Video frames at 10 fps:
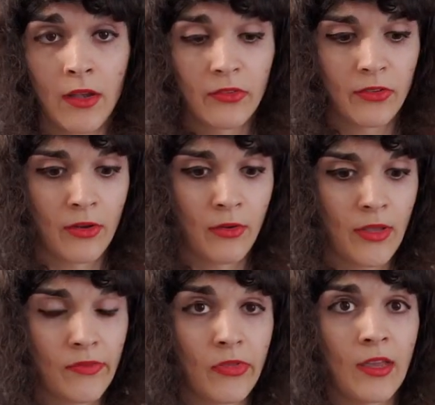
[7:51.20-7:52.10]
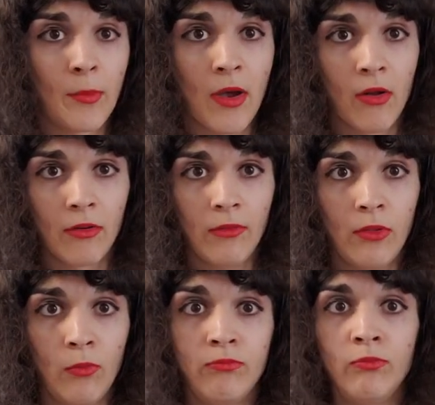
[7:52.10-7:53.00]
So you have to think about,
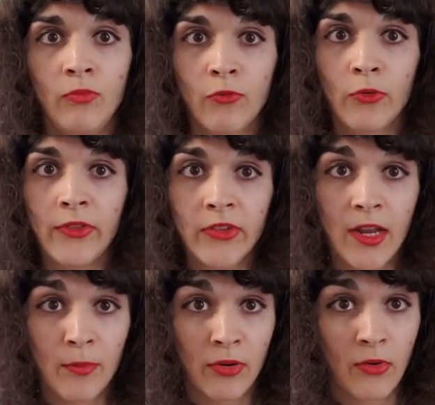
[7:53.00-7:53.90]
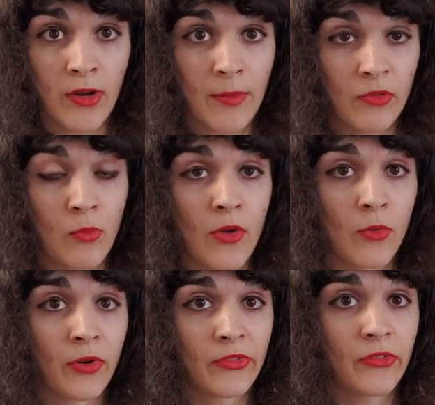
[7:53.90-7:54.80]
for these kind of programs, you want
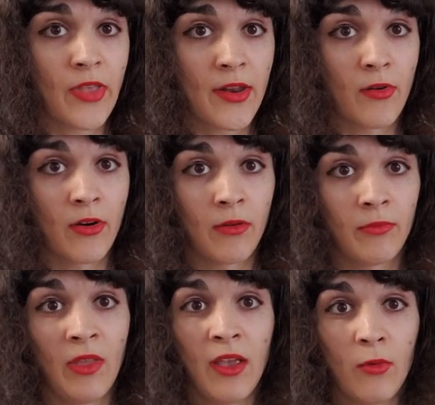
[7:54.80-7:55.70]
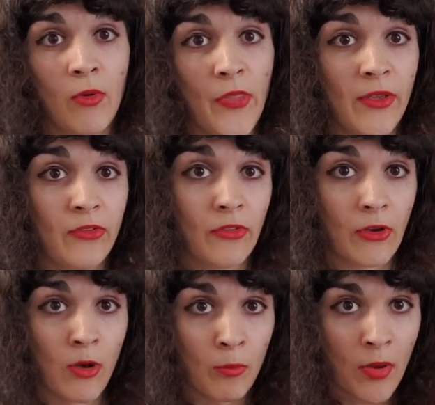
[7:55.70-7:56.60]
horses that are what they used to
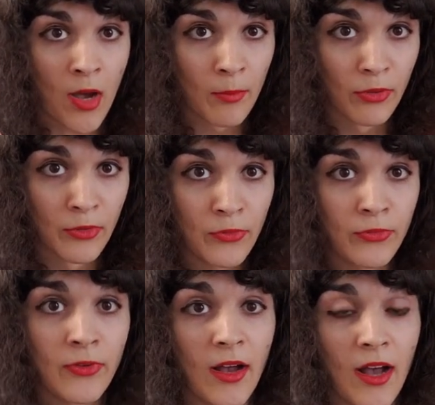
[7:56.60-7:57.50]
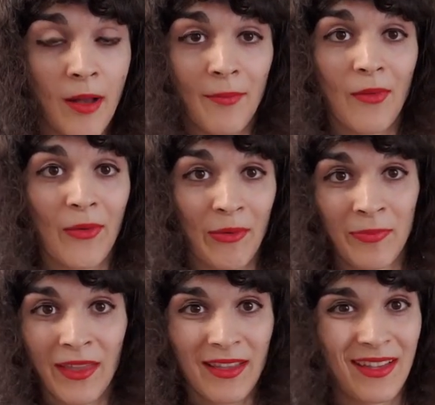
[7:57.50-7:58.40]
call bomb-proof, or,
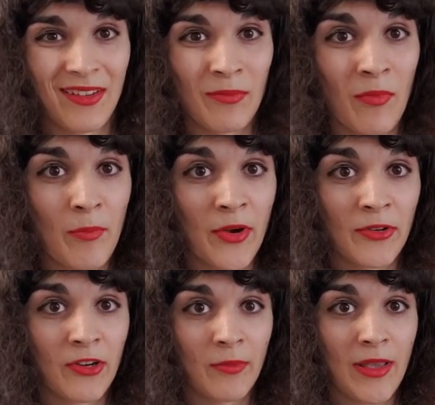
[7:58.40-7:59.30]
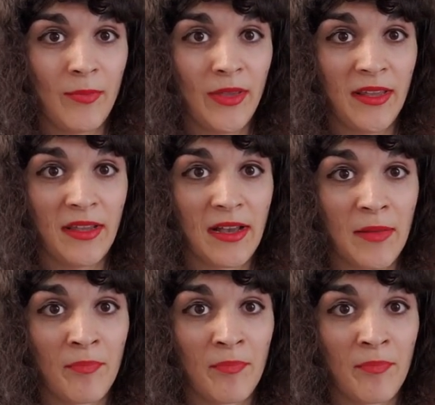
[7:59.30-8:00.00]
better term may be,